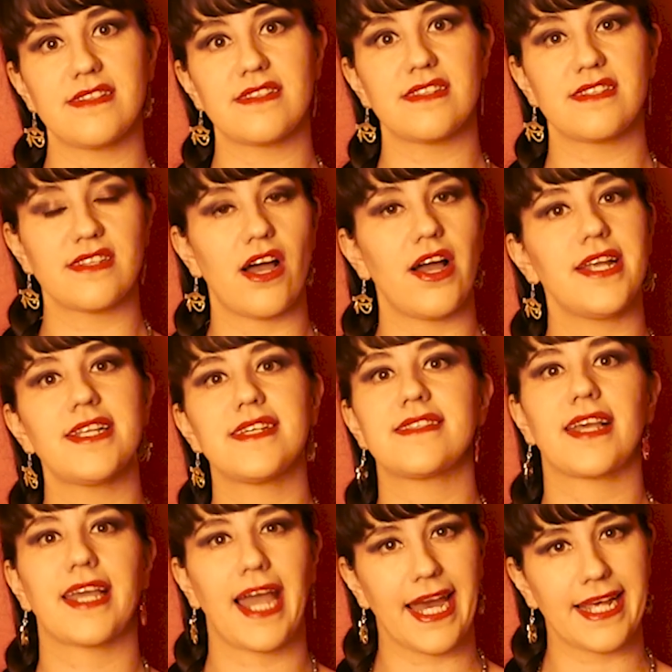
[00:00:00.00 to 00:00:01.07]
is
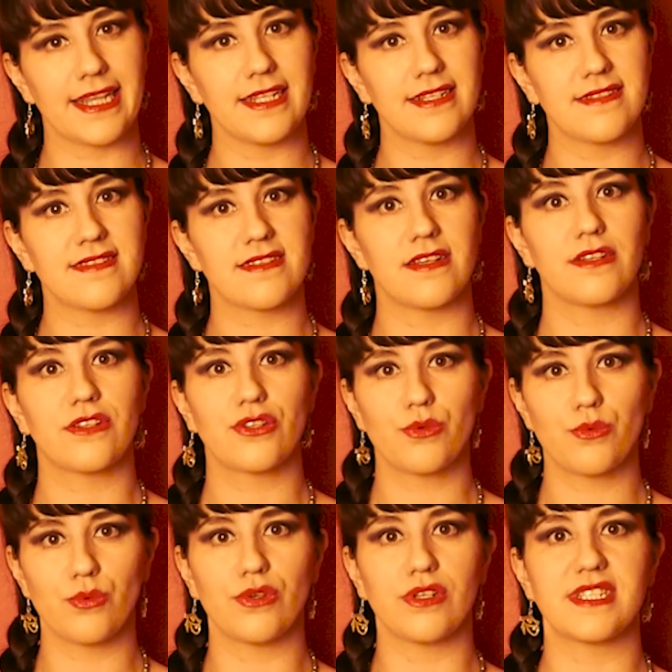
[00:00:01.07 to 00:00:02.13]
designed as a catalyst
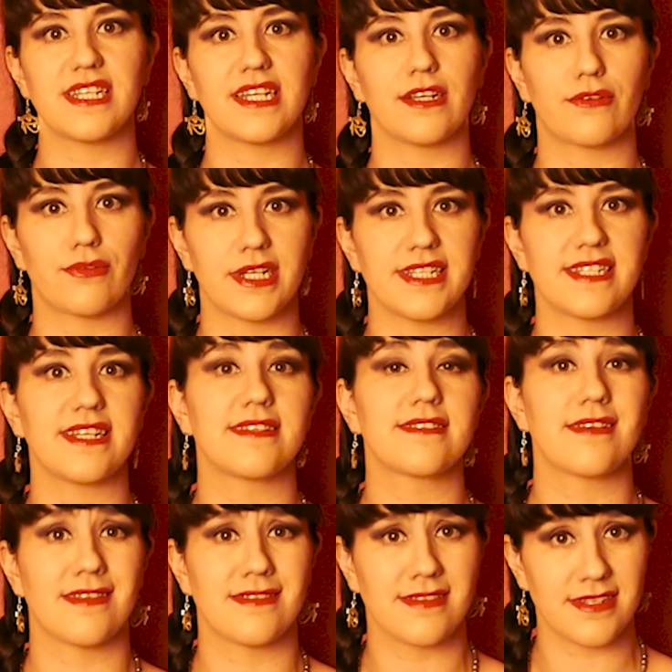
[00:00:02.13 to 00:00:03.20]
towards
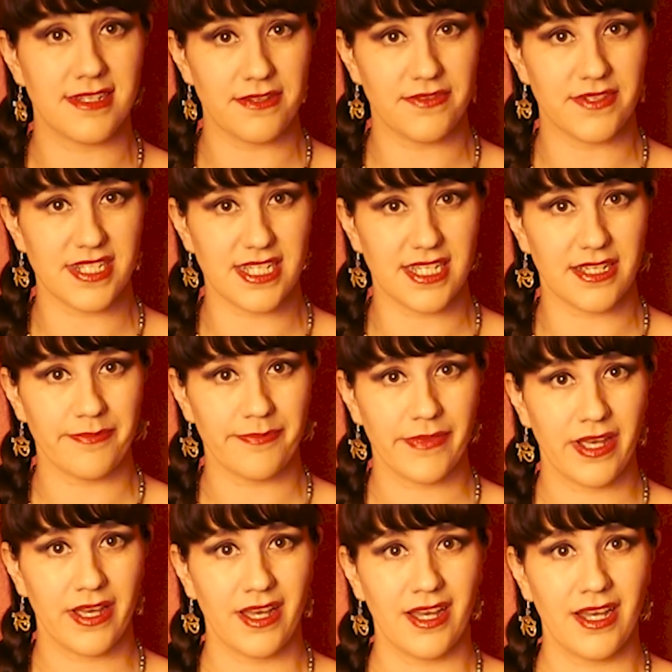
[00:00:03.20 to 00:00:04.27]
increasing sensitivity.
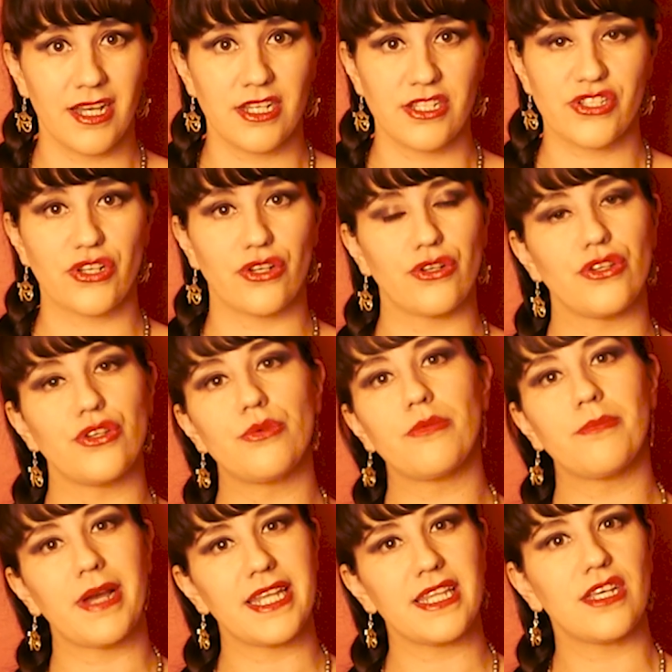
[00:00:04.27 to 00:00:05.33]
So
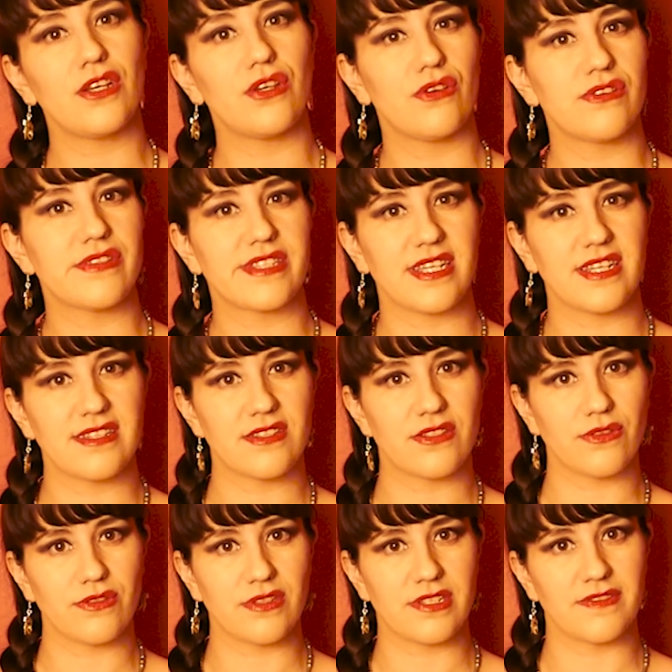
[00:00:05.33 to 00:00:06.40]
you will mainly use
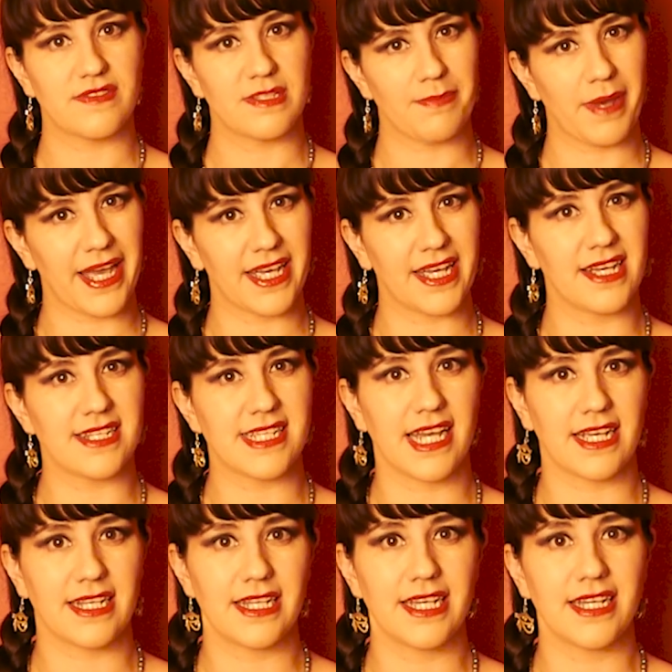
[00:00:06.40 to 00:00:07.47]
these sorts of spanking
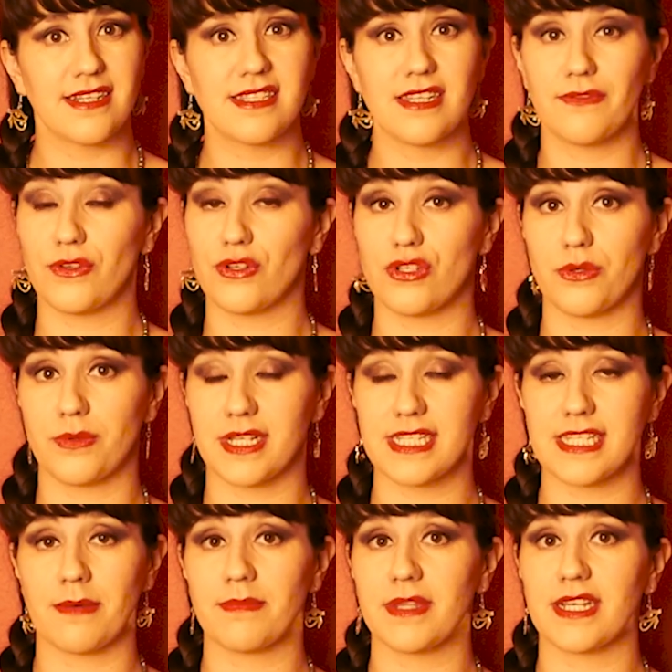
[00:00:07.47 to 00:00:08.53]
techniques if you're
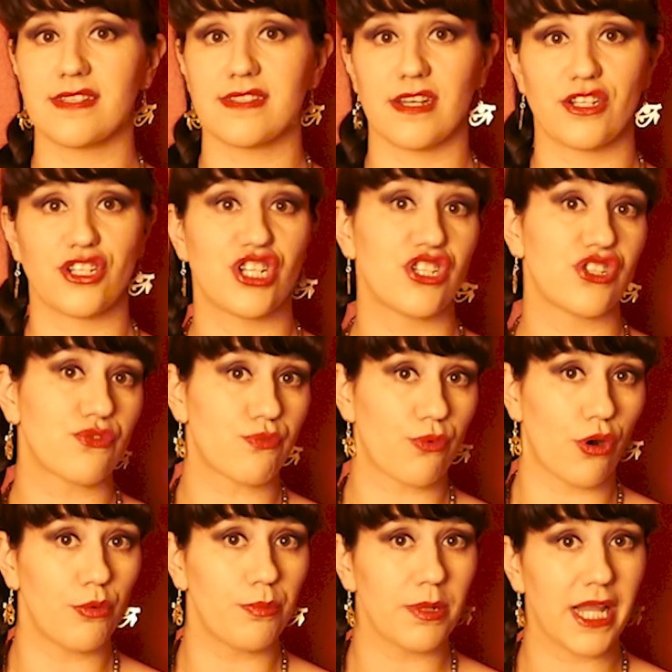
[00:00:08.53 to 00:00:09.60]
doing something such
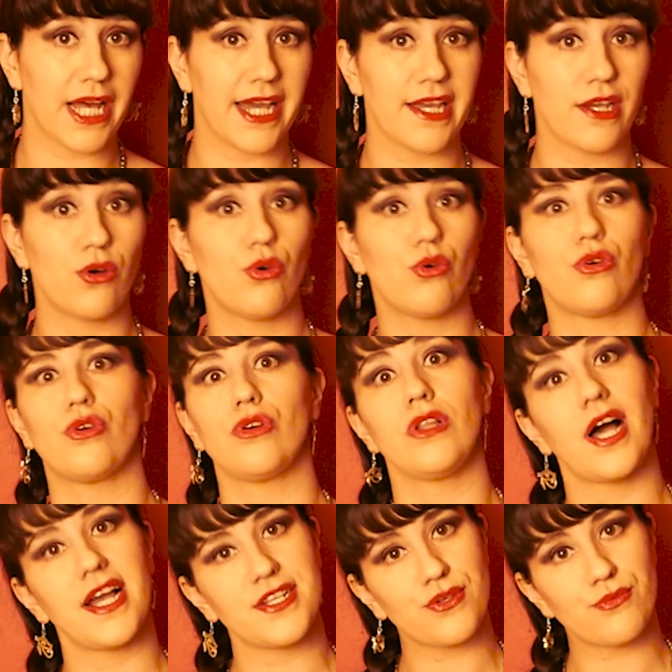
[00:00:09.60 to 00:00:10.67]
as role play
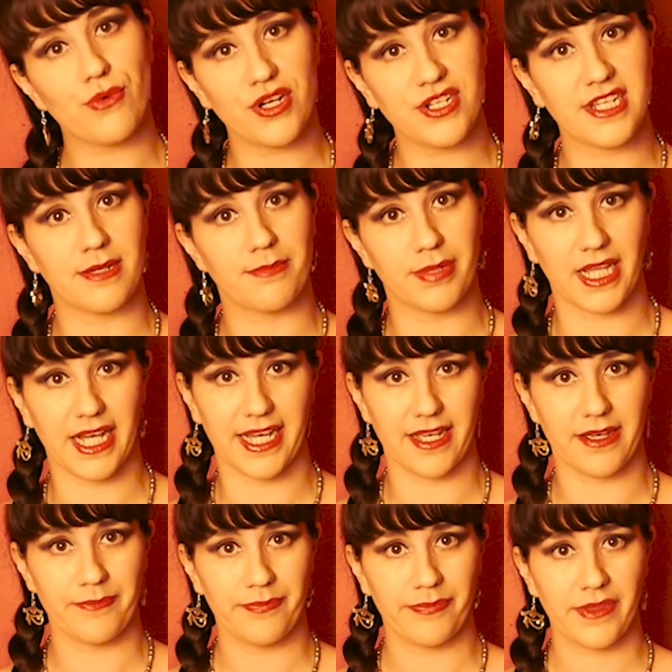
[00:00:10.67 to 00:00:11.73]
or light erotic
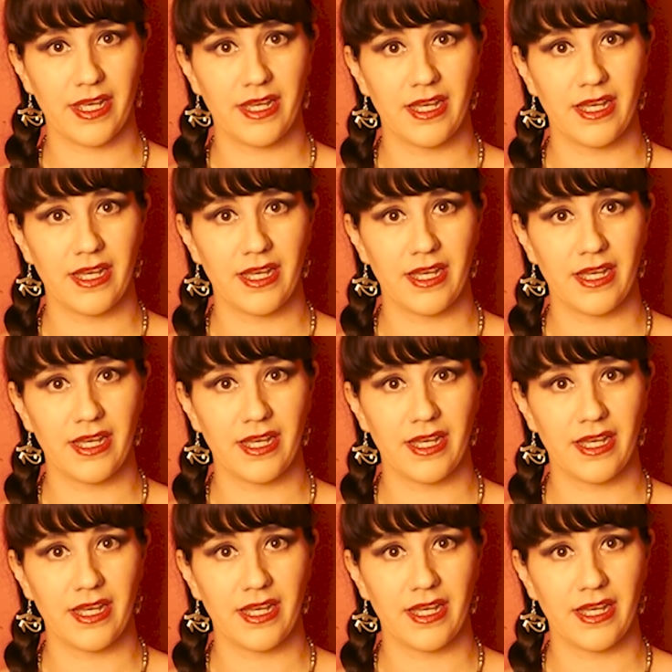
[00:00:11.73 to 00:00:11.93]
play.